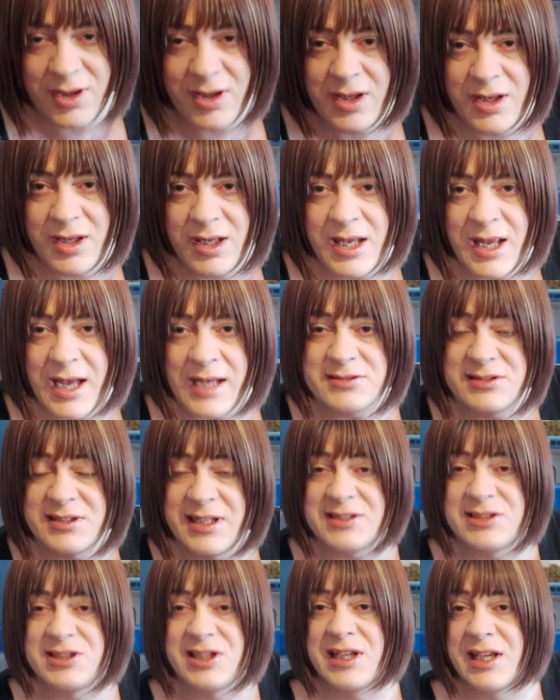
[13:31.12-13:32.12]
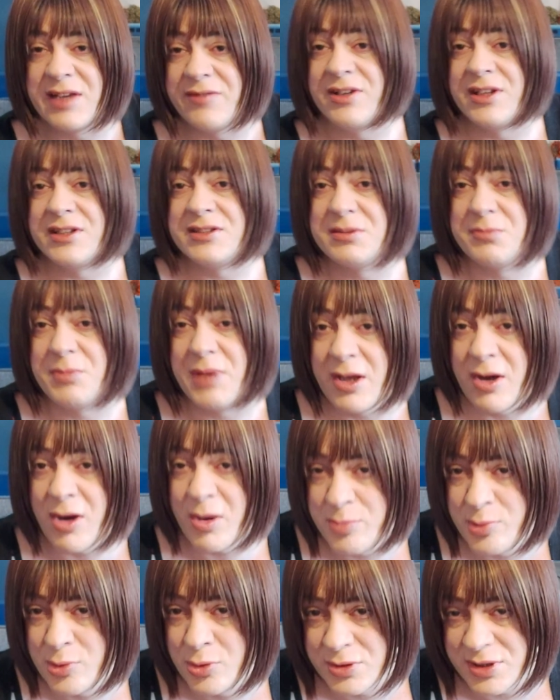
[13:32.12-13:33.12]
he hasn't actually given it to me. I
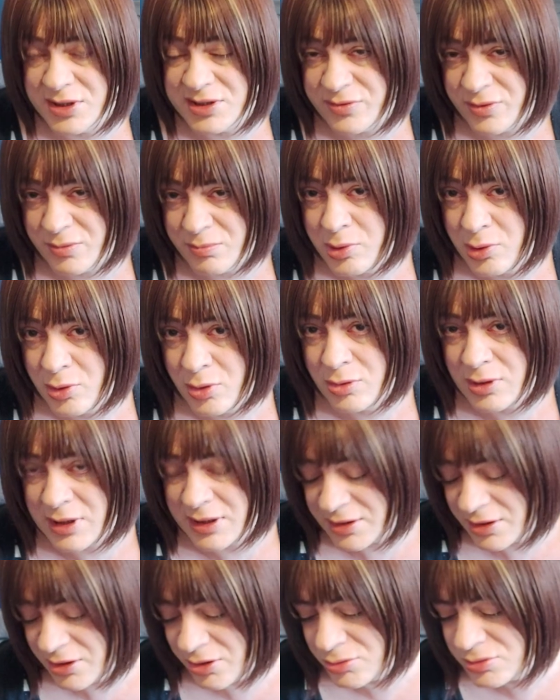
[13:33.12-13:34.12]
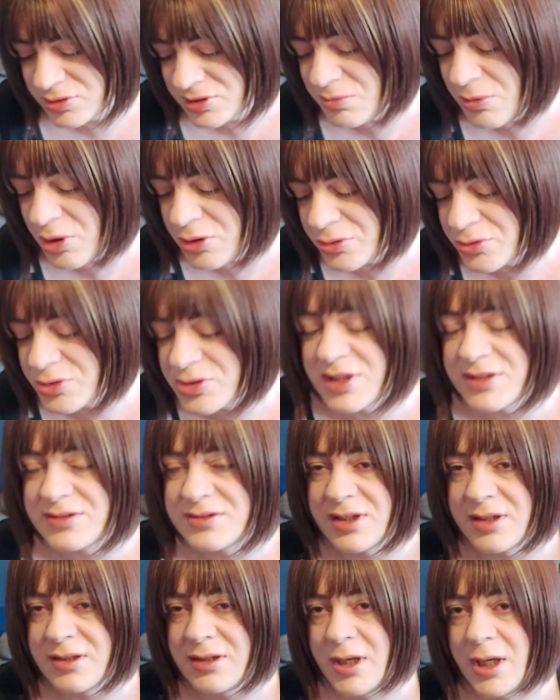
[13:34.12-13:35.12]
bought this from Paul at the Autumn Model
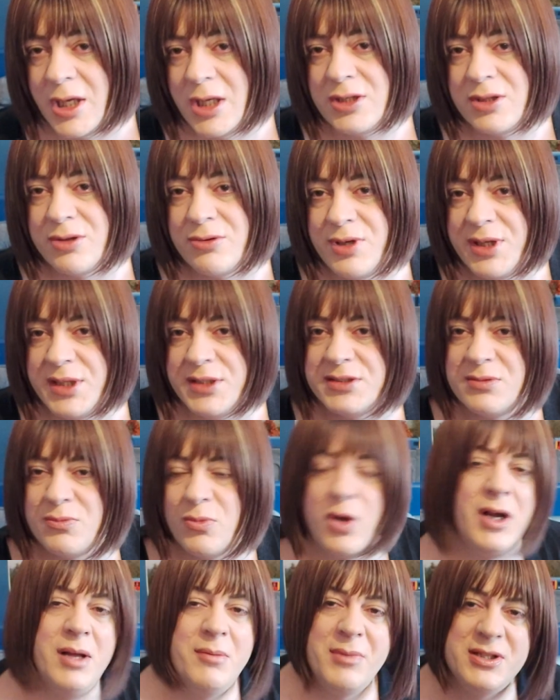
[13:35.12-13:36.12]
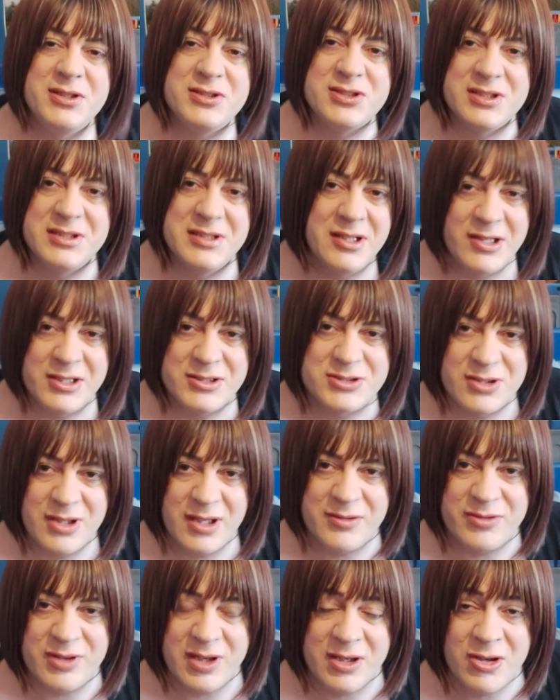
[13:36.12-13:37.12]
Centre. The reason why I mentioned Nigel
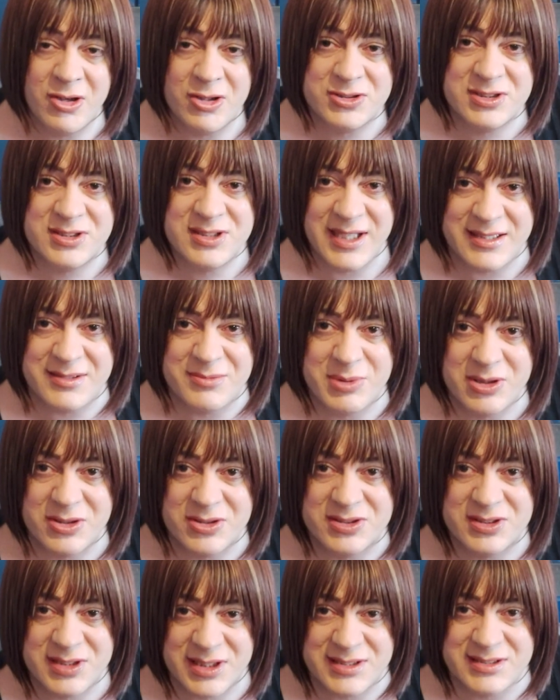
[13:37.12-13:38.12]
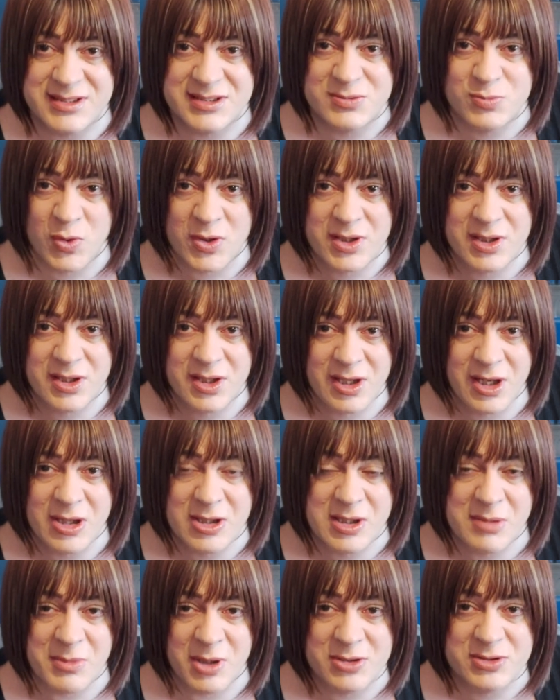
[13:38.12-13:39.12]
over at Cotton End, because this is one of the
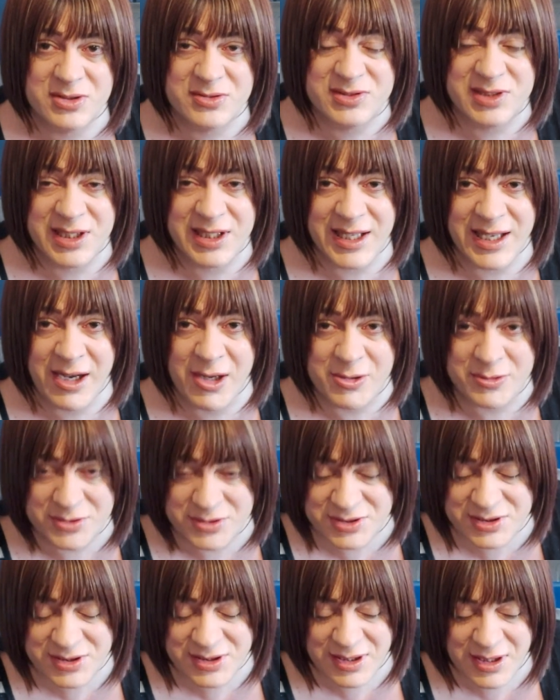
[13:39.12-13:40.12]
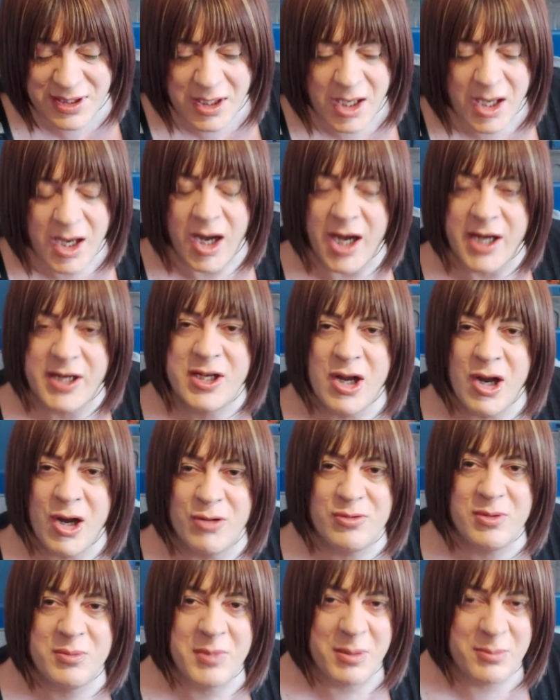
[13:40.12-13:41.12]
locomotives he owns. I can't
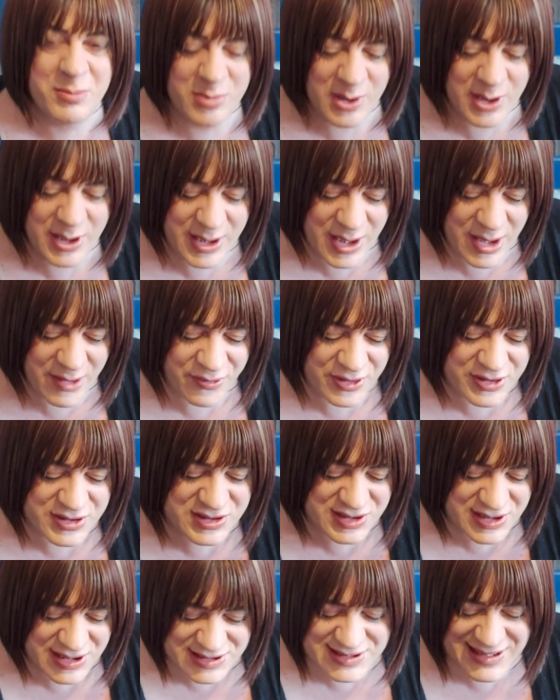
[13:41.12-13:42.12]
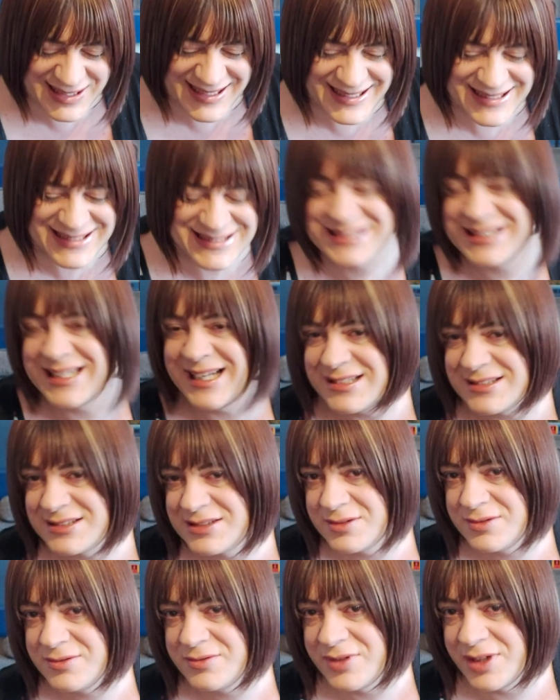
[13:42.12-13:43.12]
remember if it's this exact
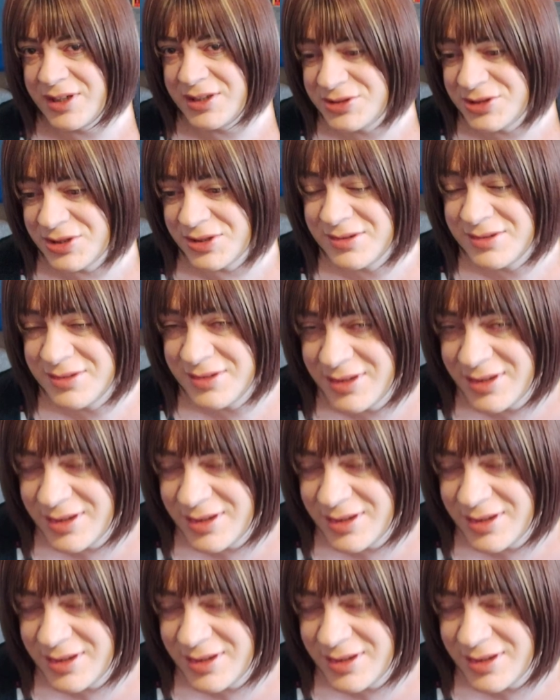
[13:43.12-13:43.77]
version,